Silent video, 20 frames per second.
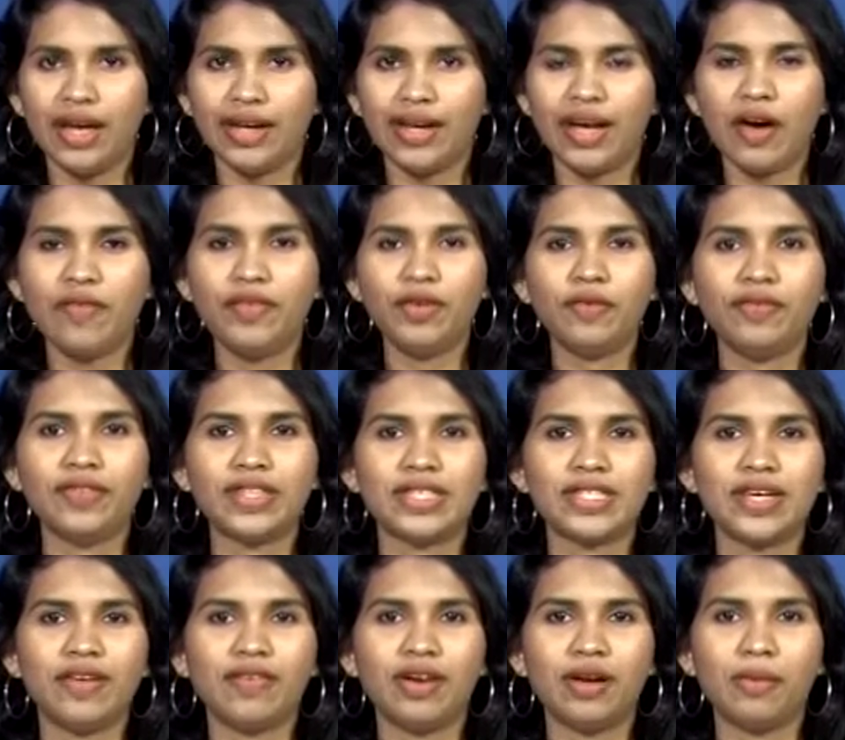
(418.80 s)
Governor of the
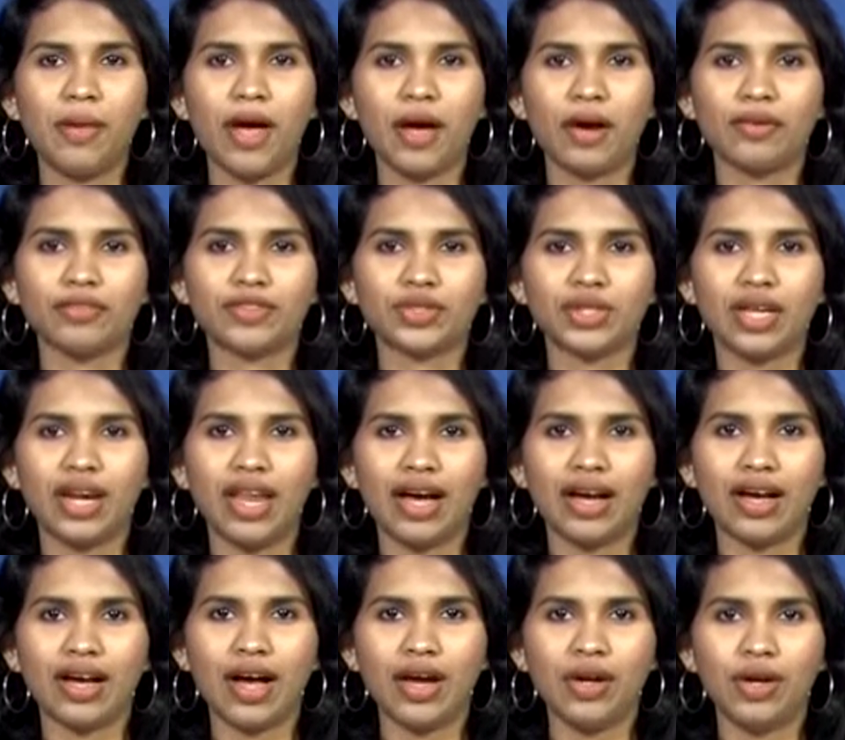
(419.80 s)
Central Bank of Sri
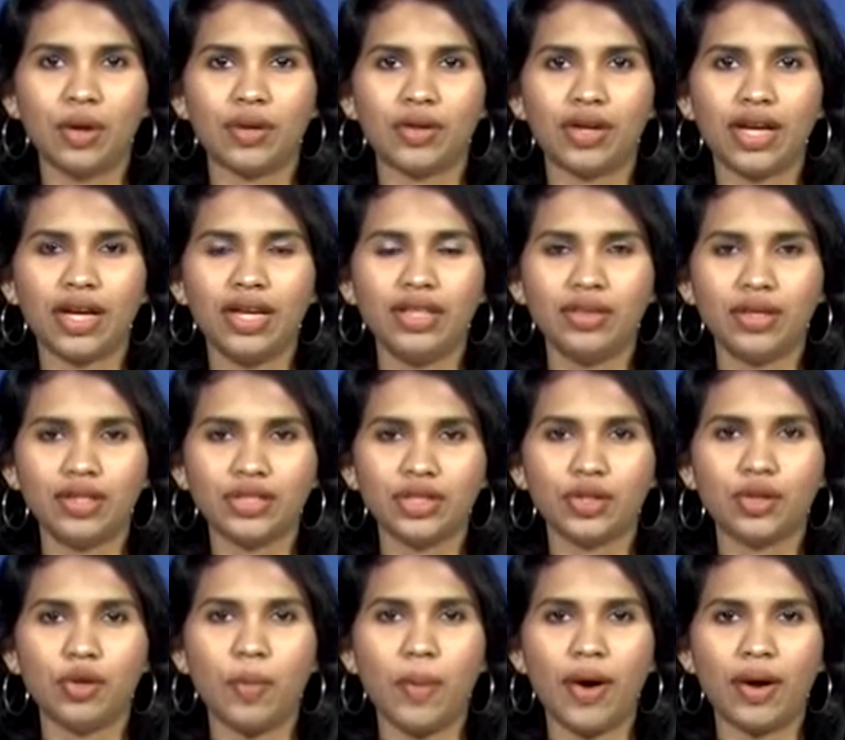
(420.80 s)
Lanka, Dr.
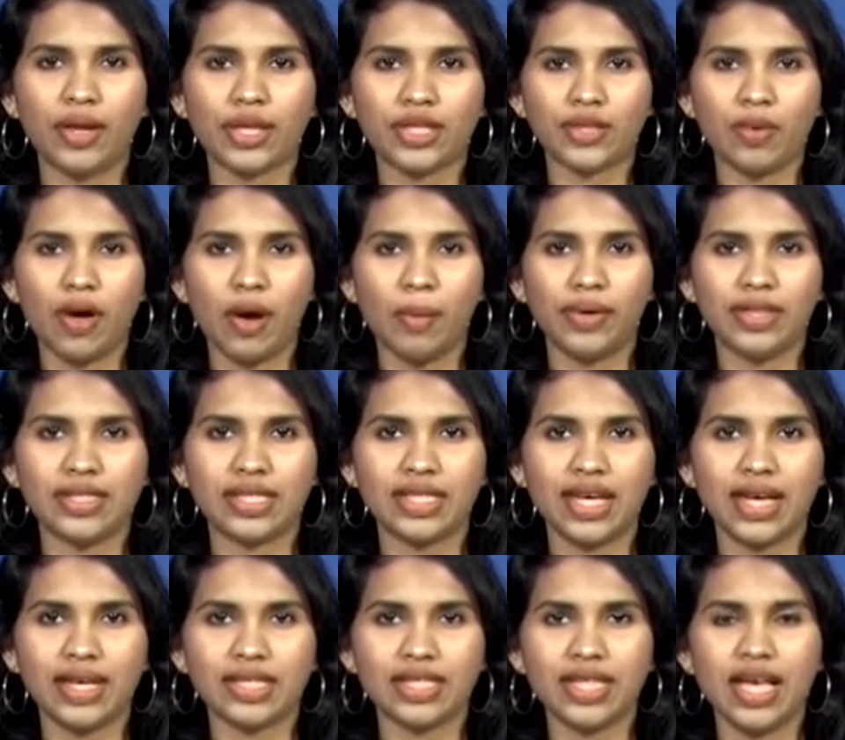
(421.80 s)
Indrajit Kumaraswamy,
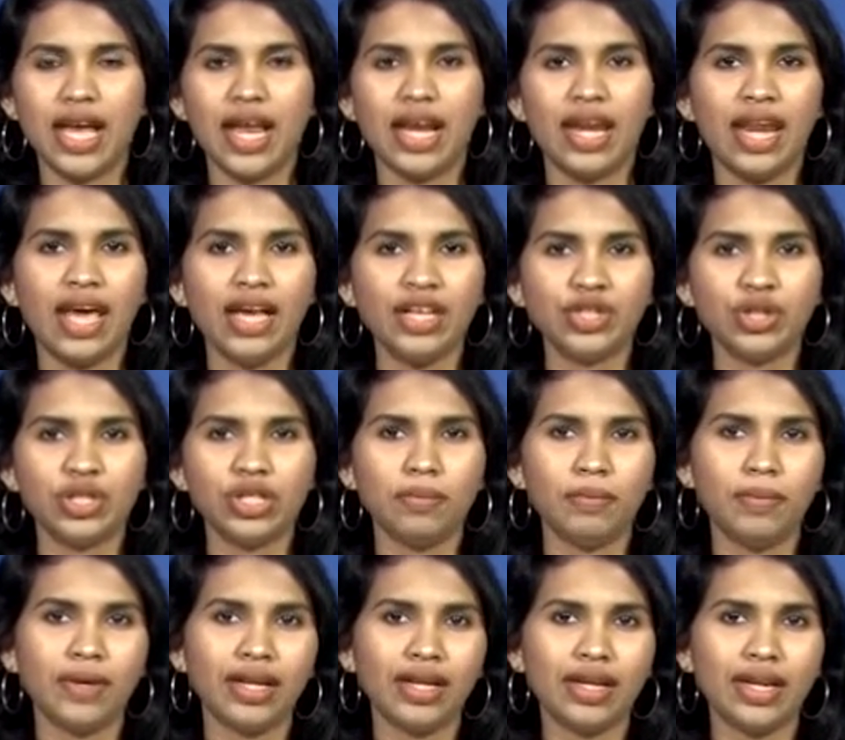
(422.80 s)
says
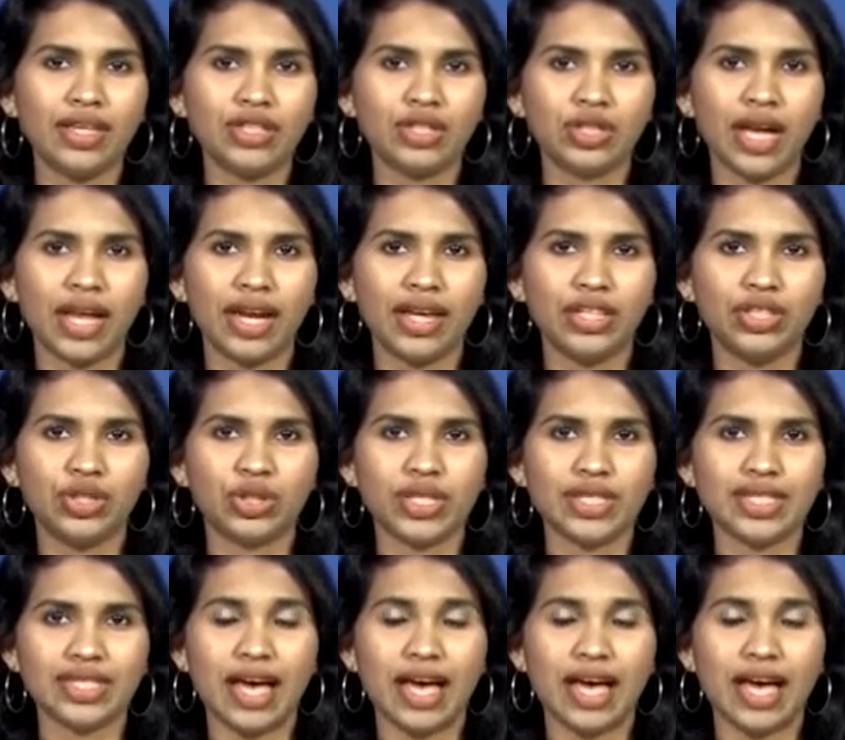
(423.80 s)
nation-building challenges